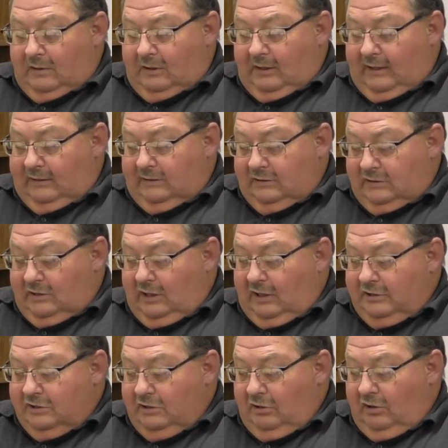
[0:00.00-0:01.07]
had
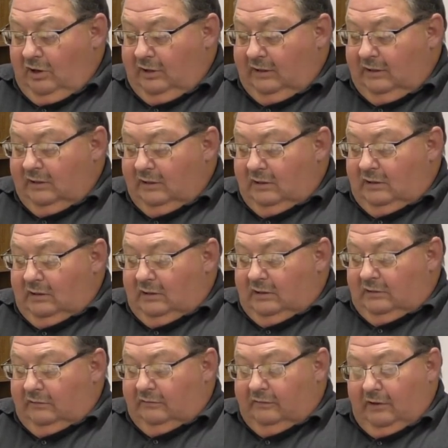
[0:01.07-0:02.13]
discussion on it.
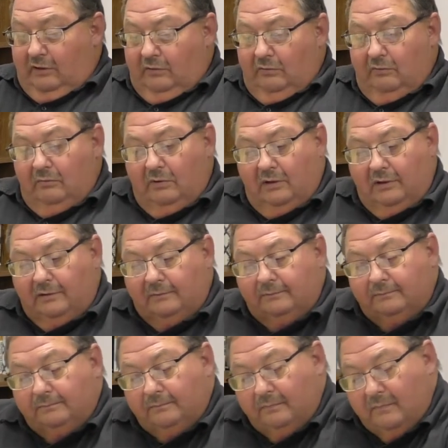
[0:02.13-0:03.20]
So
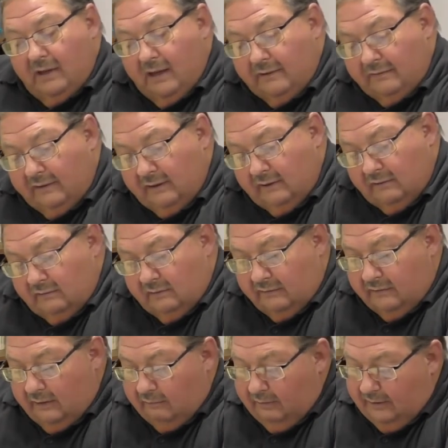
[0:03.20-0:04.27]
I
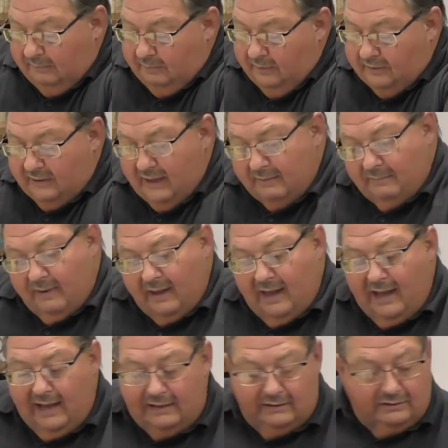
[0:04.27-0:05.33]
think we can put that
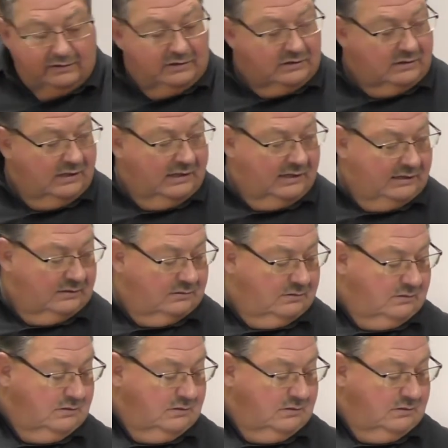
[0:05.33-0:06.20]
behind us and